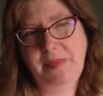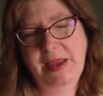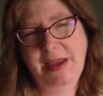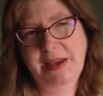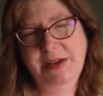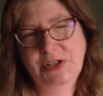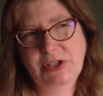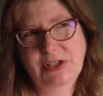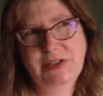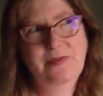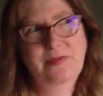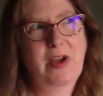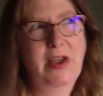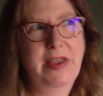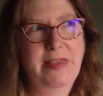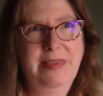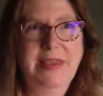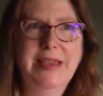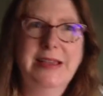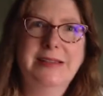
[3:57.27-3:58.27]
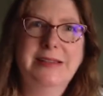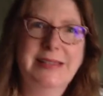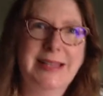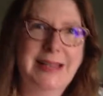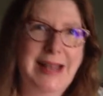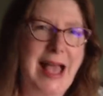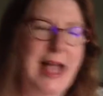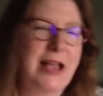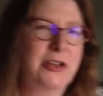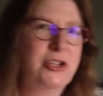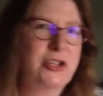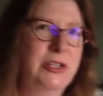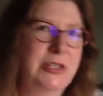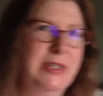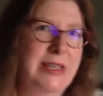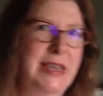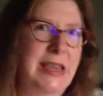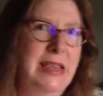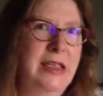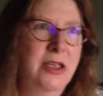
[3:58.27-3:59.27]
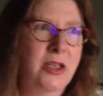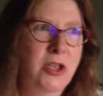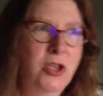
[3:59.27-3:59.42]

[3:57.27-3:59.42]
and just find things that actually